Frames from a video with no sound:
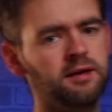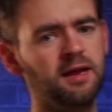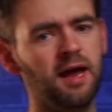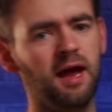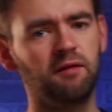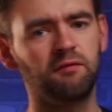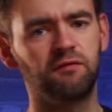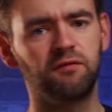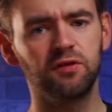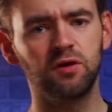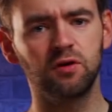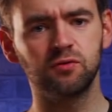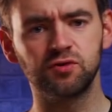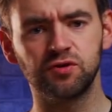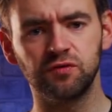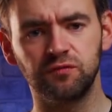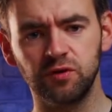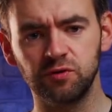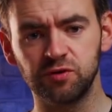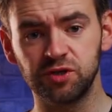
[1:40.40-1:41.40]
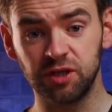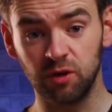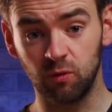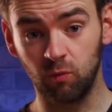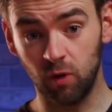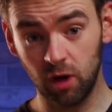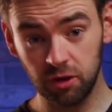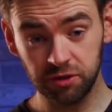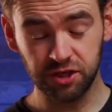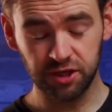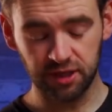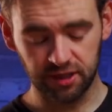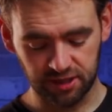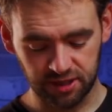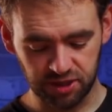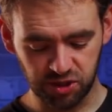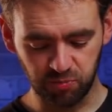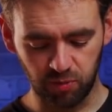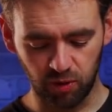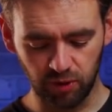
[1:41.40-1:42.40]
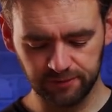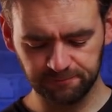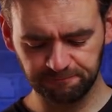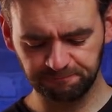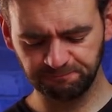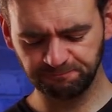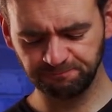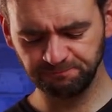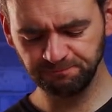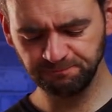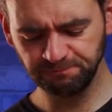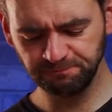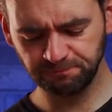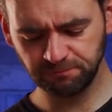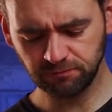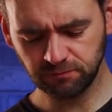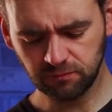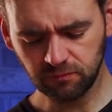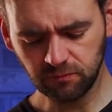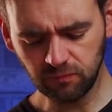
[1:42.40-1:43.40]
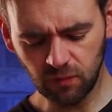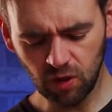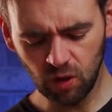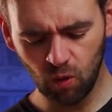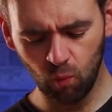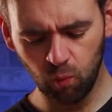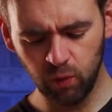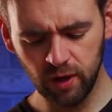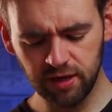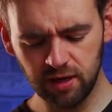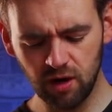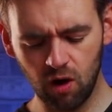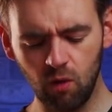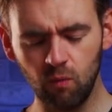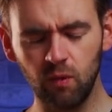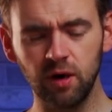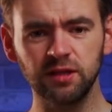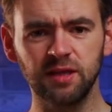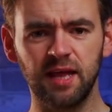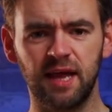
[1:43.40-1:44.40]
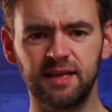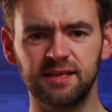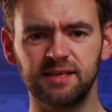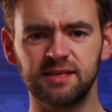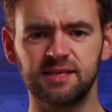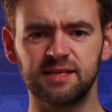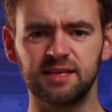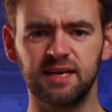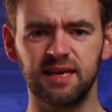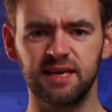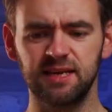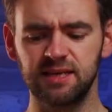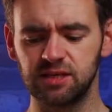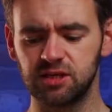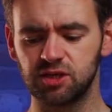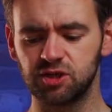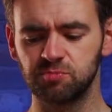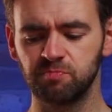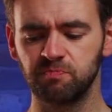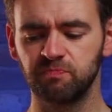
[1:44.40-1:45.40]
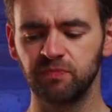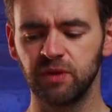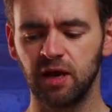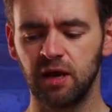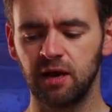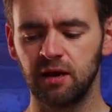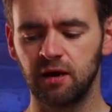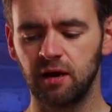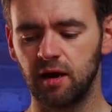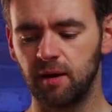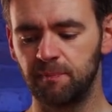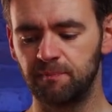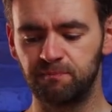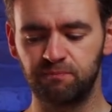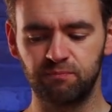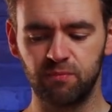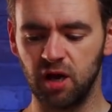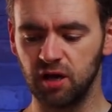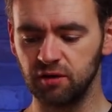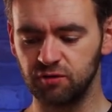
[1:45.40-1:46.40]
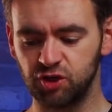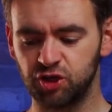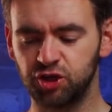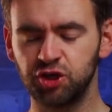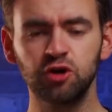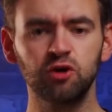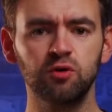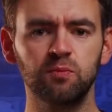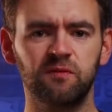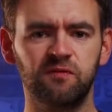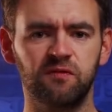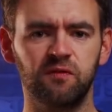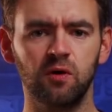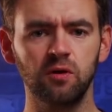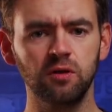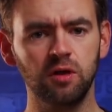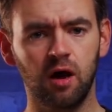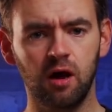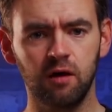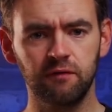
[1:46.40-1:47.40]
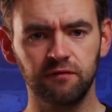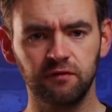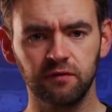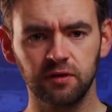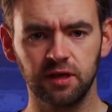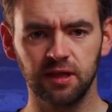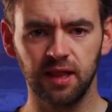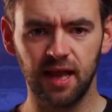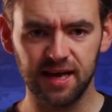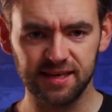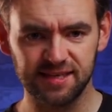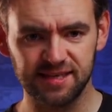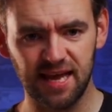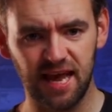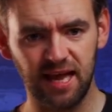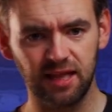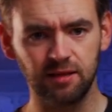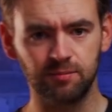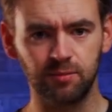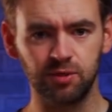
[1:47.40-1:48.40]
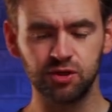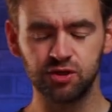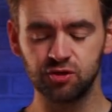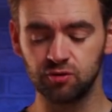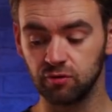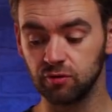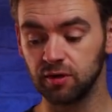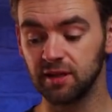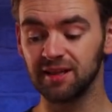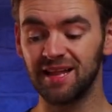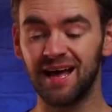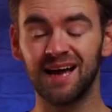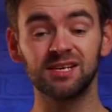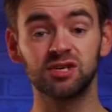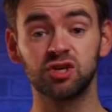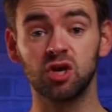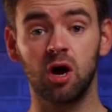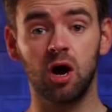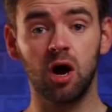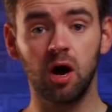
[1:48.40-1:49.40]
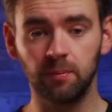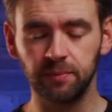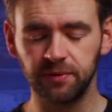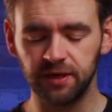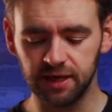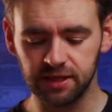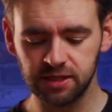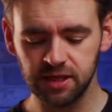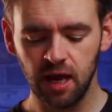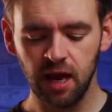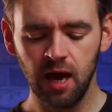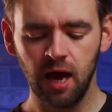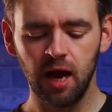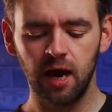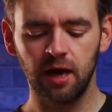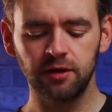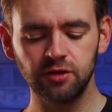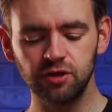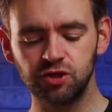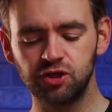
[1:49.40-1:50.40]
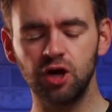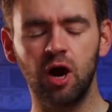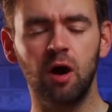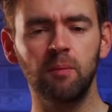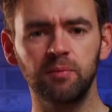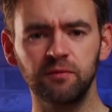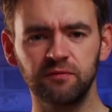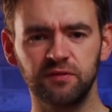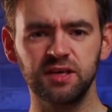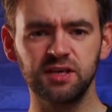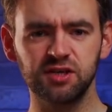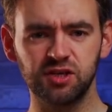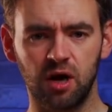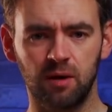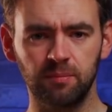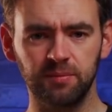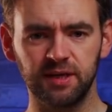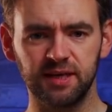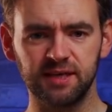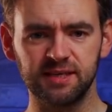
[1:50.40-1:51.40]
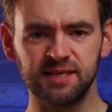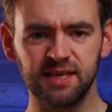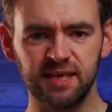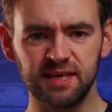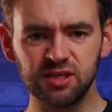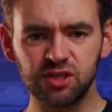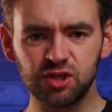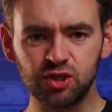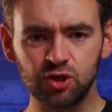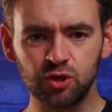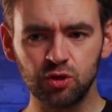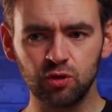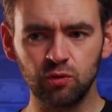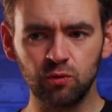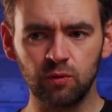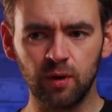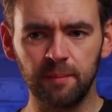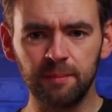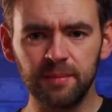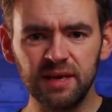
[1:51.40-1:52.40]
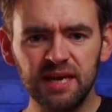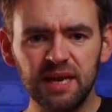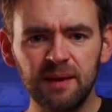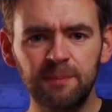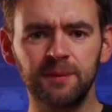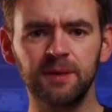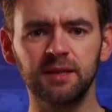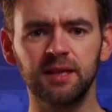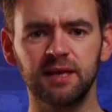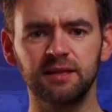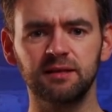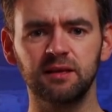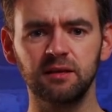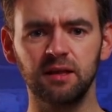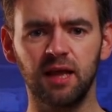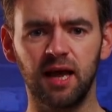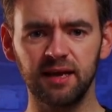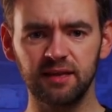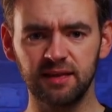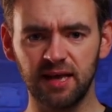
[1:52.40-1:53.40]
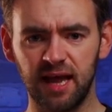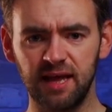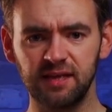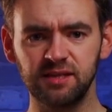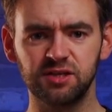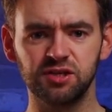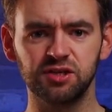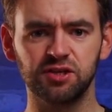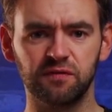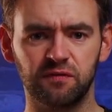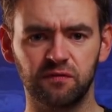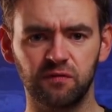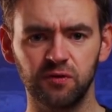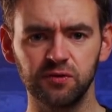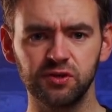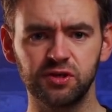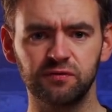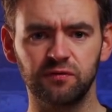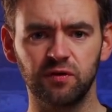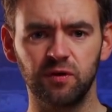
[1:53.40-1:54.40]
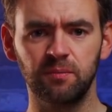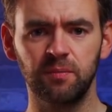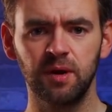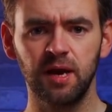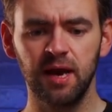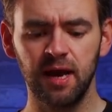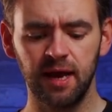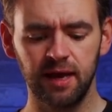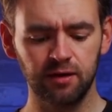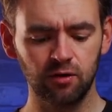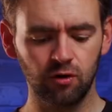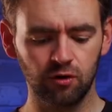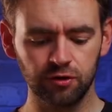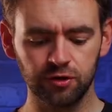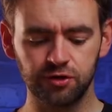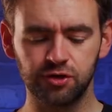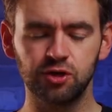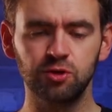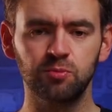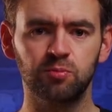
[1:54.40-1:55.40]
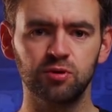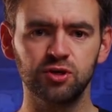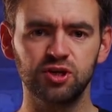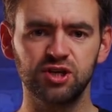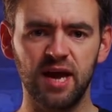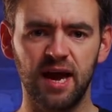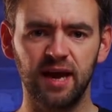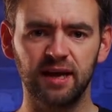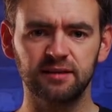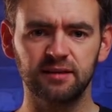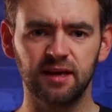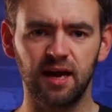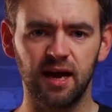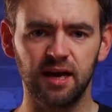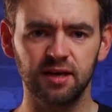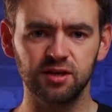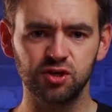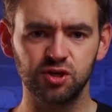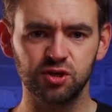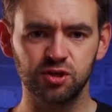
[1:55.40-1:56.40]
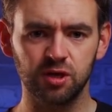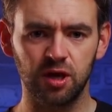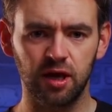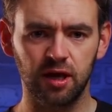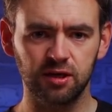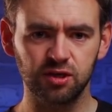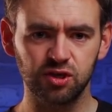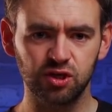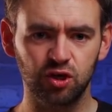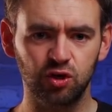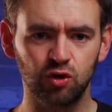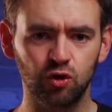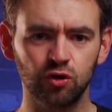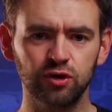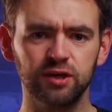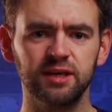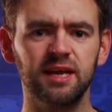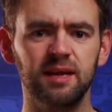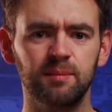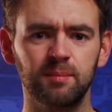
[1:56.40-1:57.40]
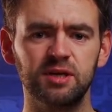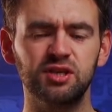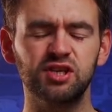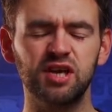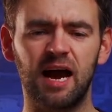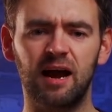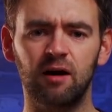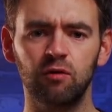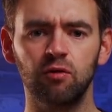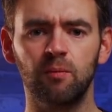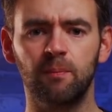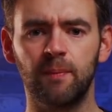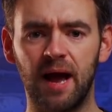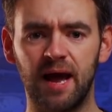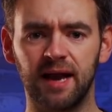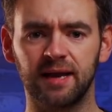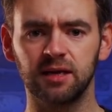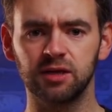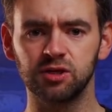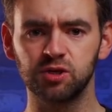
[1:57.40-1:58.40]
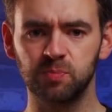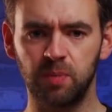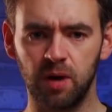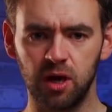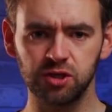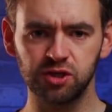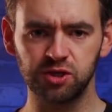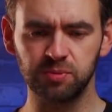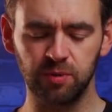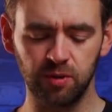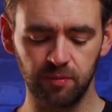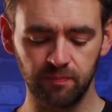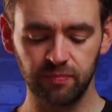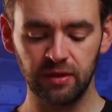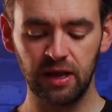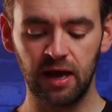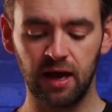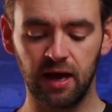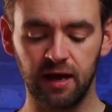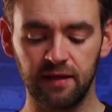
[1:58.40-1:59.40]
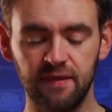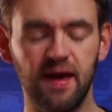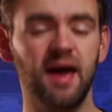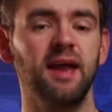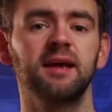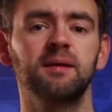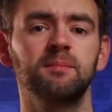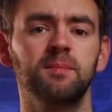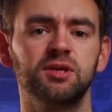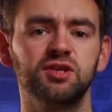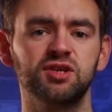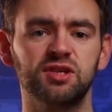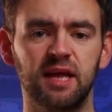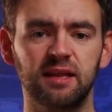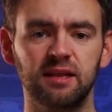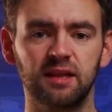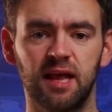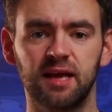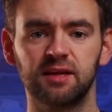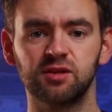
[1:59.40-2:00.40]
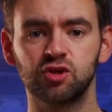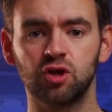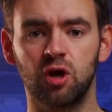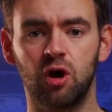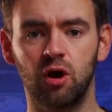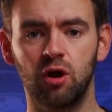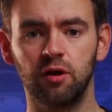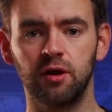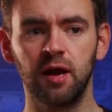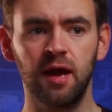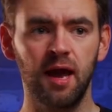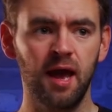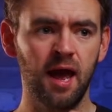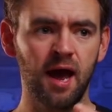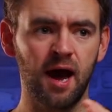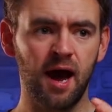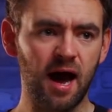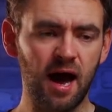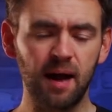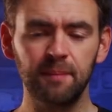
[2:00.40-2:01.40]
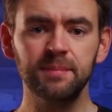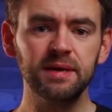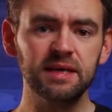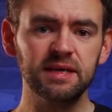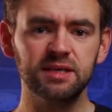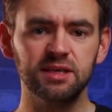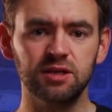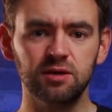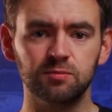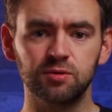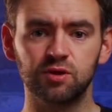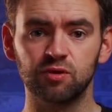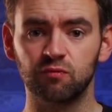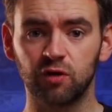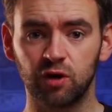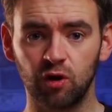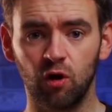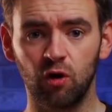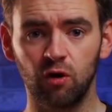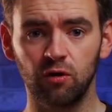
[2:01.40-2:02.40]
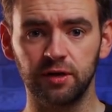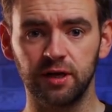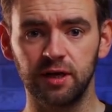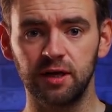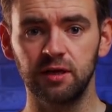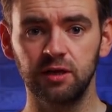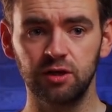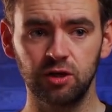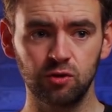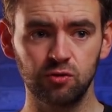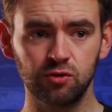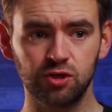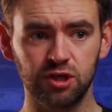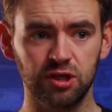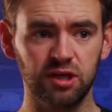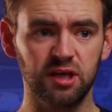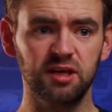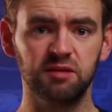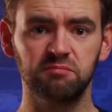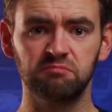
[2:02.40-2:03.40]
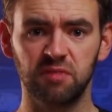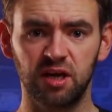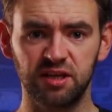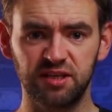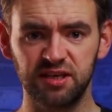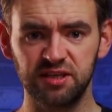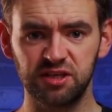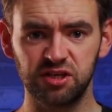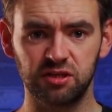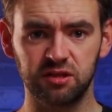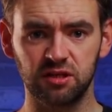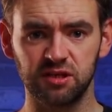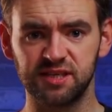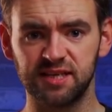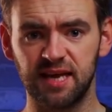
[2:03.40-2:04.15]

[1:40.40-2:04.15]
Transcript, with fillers: Now, for those of you still watching at this point, we know a lens is a, a tube full of glass elements or glass optics. And the job of these optics is to manipulate the light that enters the front of them in order to project as, as good an image out the back as possible. And that image then lands on a medium to record it, usually a digital